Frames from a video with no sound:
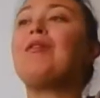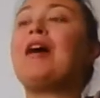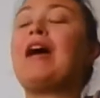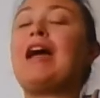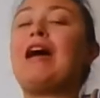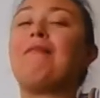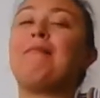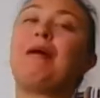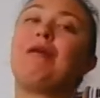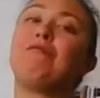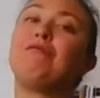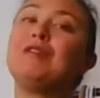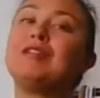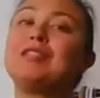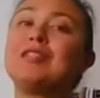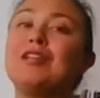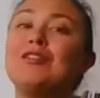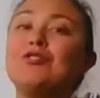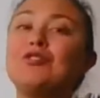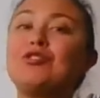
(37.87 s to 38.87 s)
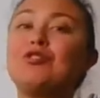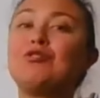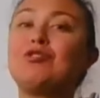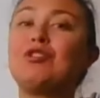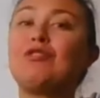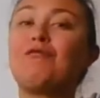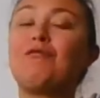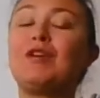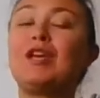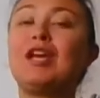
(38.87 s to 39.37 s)
I have my reseller
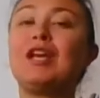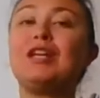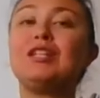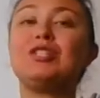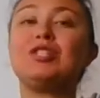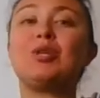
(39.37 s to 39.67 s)
certificate,